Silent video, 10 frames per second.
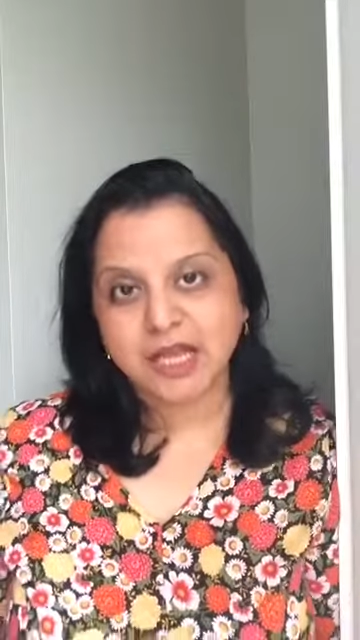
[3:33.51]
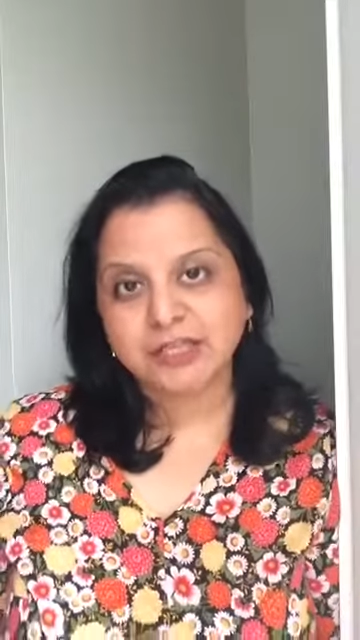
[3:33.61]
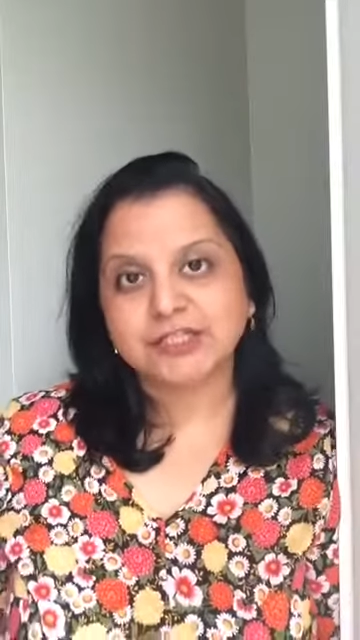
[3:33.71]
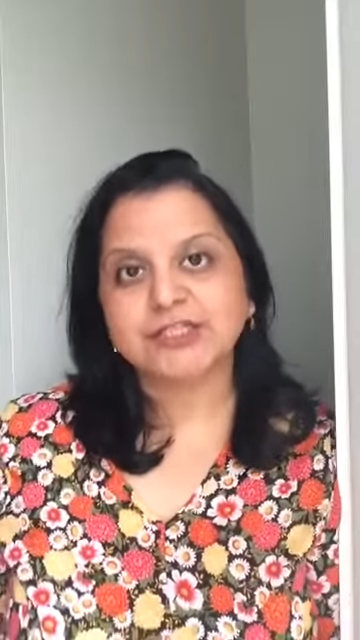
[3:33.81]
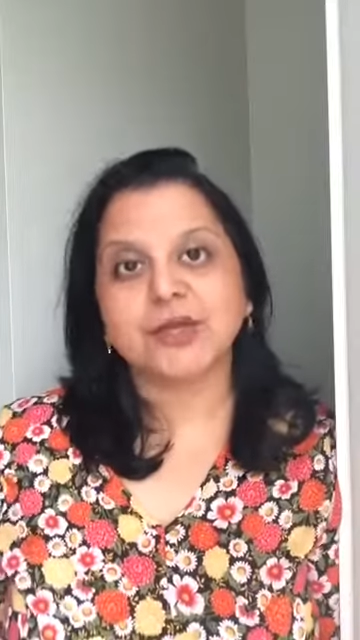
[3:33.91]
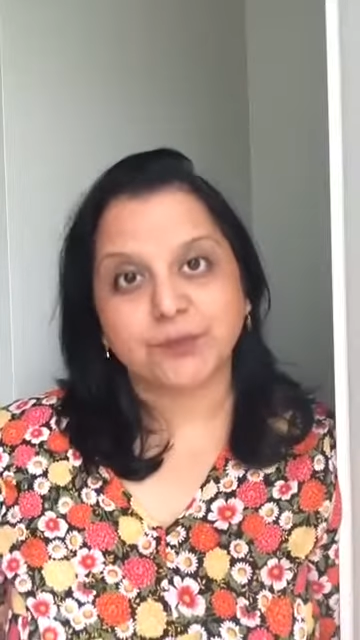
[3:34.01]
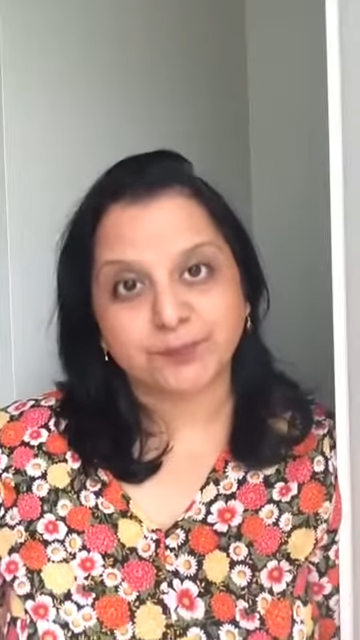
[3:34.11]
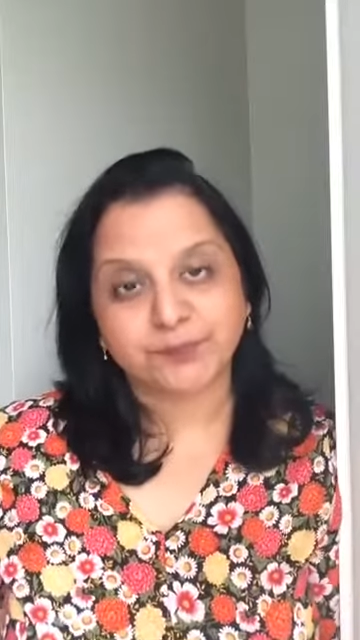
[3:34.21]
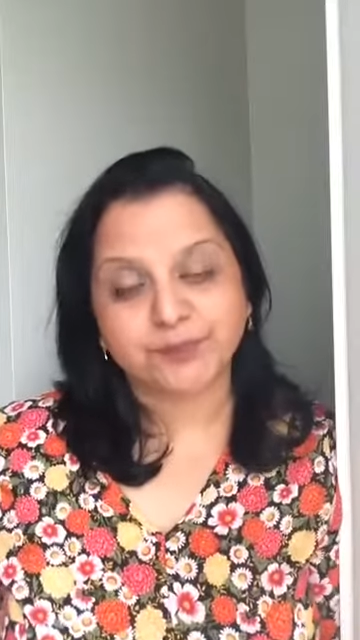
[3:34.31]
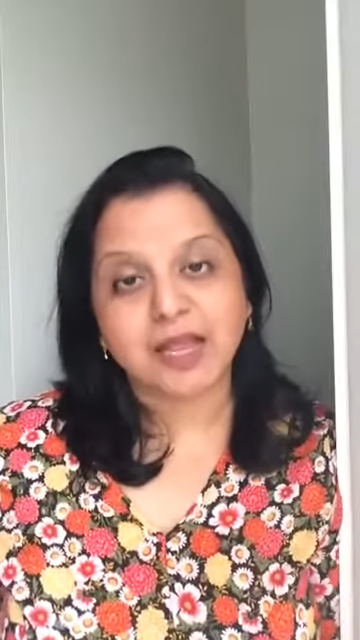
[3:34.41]
So,
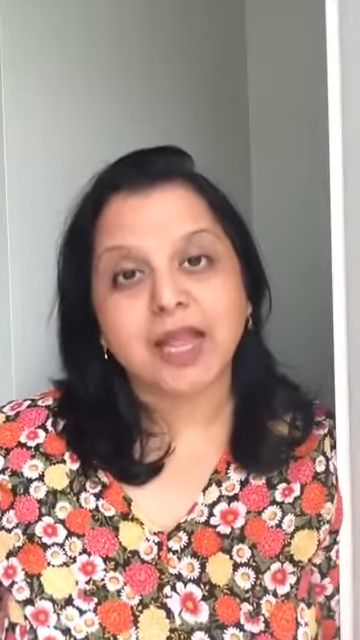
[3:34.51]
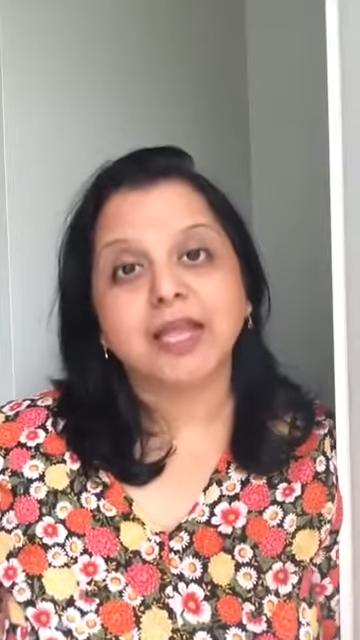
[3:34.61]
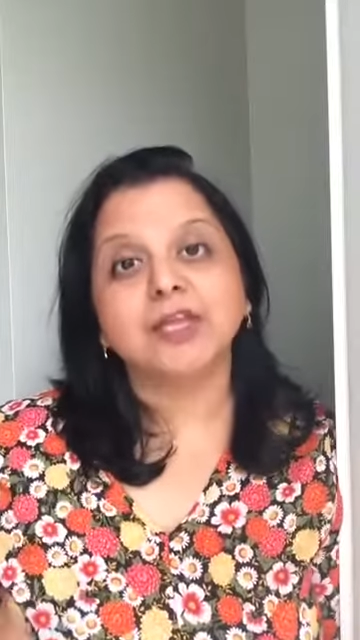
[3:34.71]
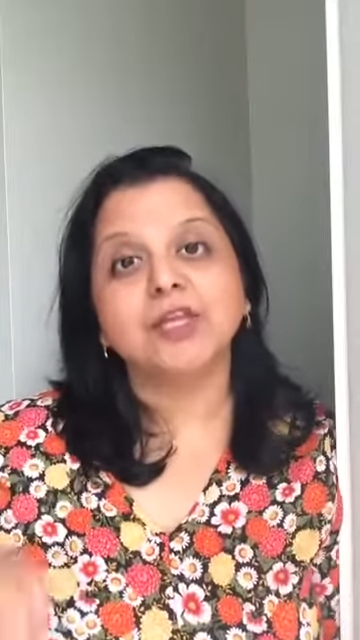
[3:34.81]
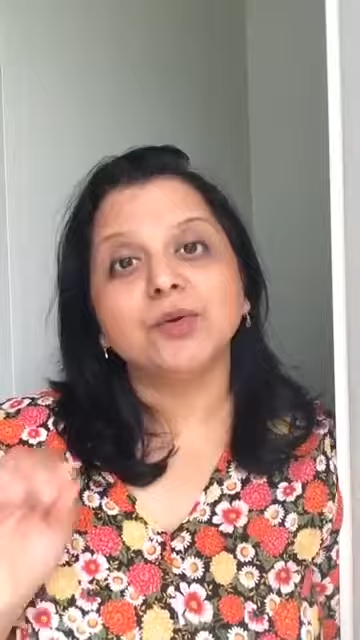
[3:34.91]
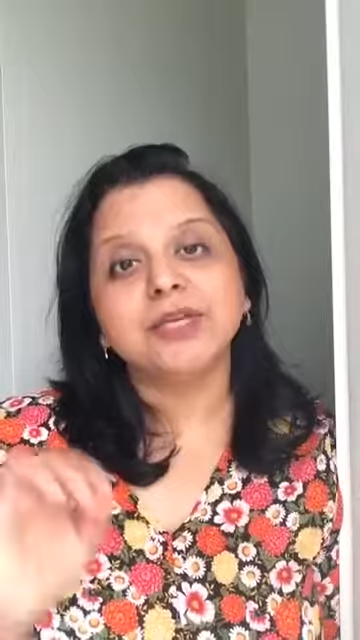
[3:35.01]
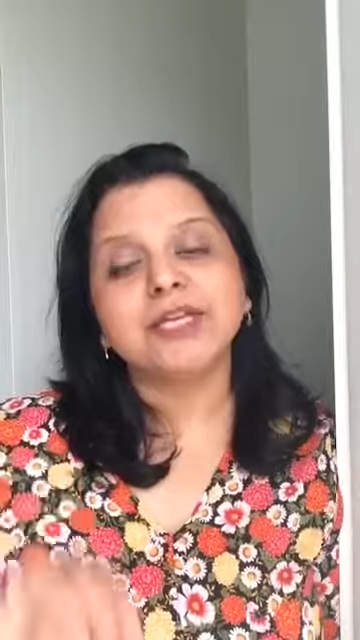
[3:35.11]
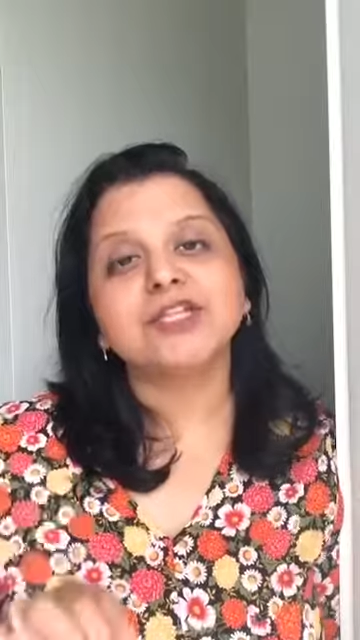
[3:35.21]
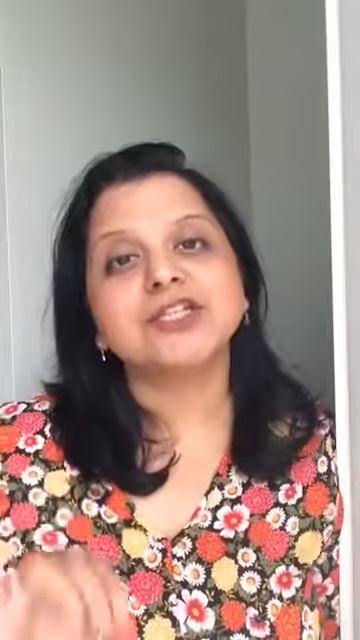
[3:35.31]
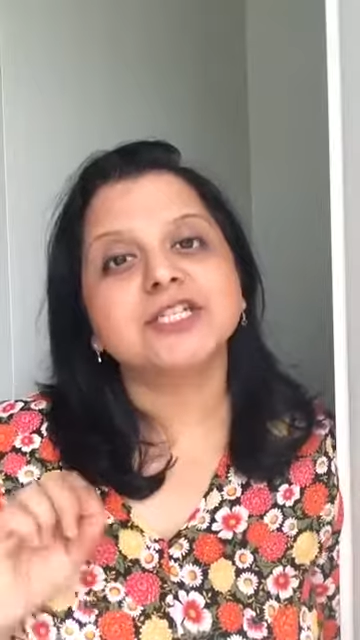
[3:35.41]
you need
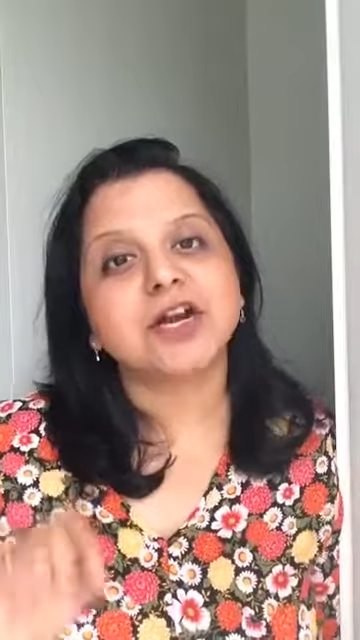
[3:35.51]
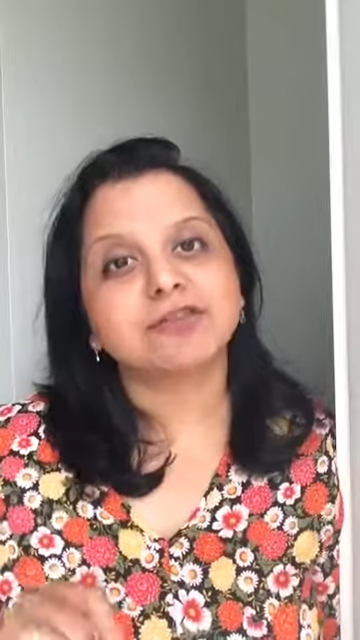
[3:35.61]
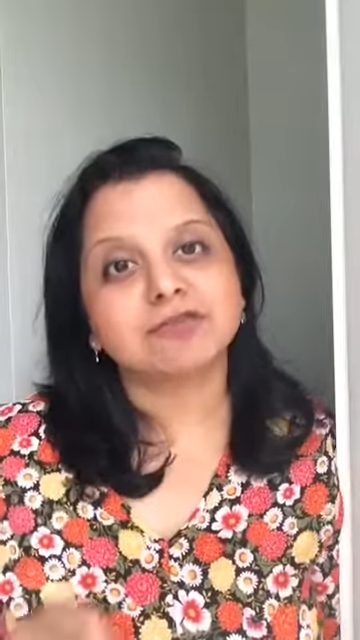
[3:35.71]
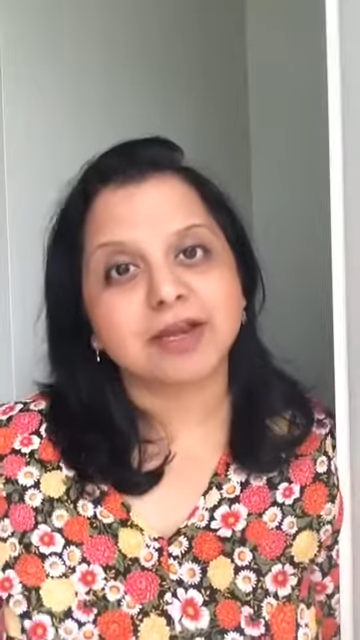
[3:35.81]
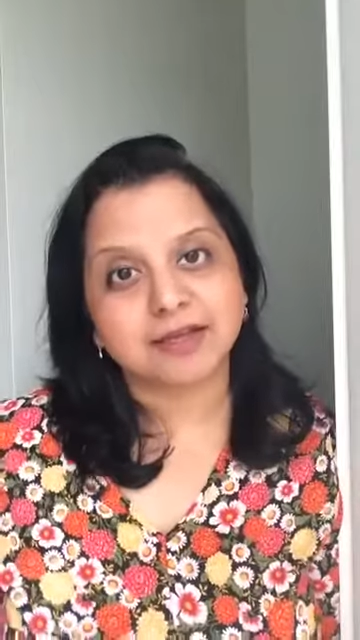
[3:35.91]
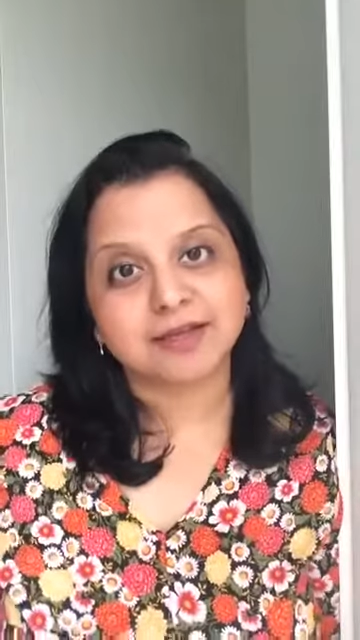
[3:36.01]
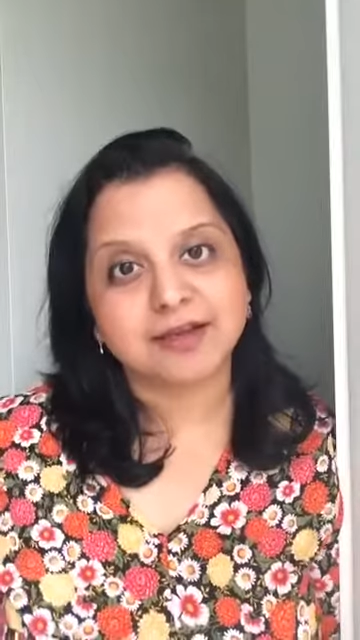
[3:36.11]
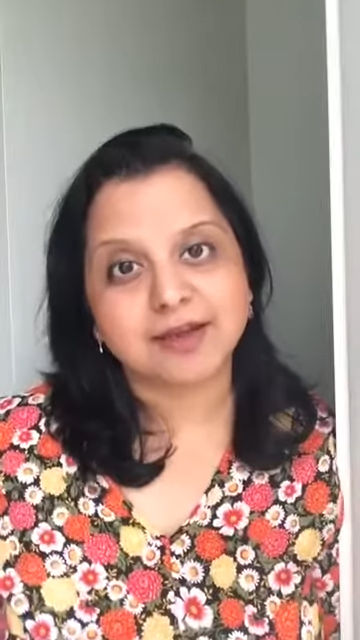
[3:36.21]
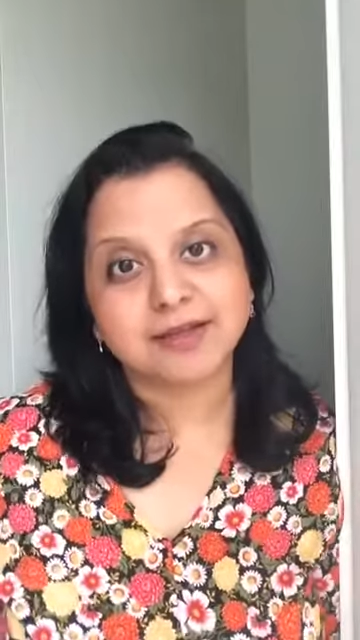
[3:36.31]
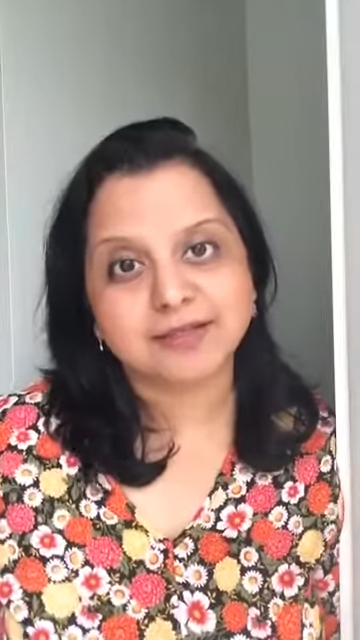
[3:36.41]
to start
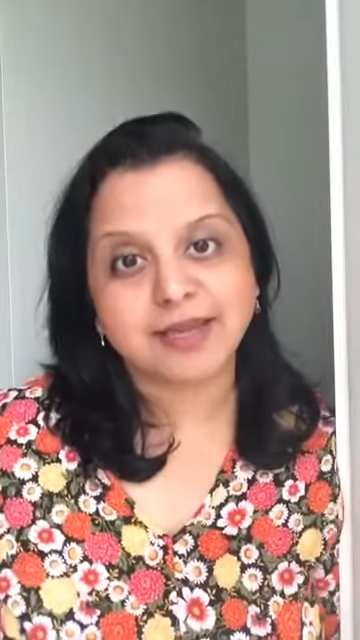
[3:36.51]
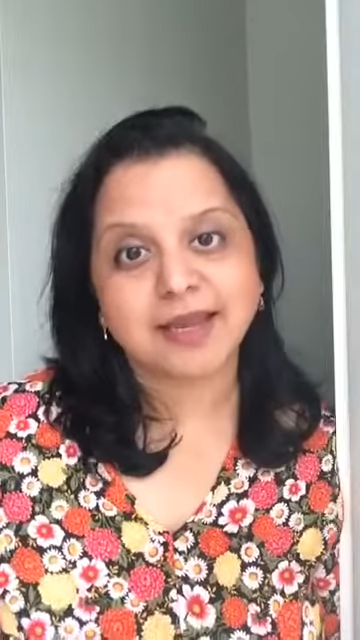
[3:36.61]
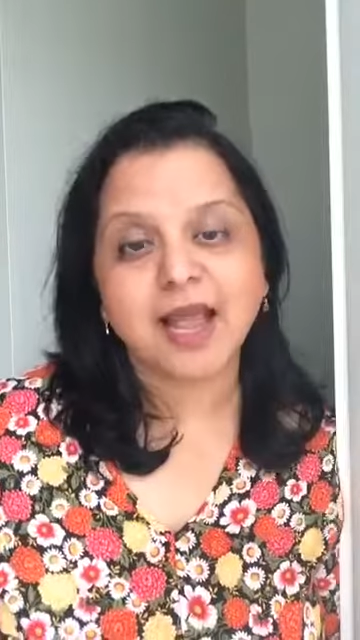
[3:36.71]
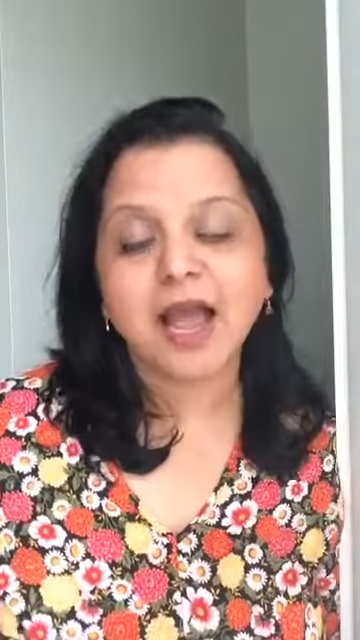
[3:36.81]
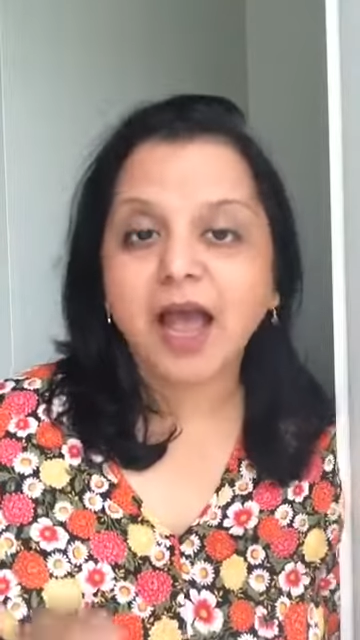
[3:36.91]
recognizing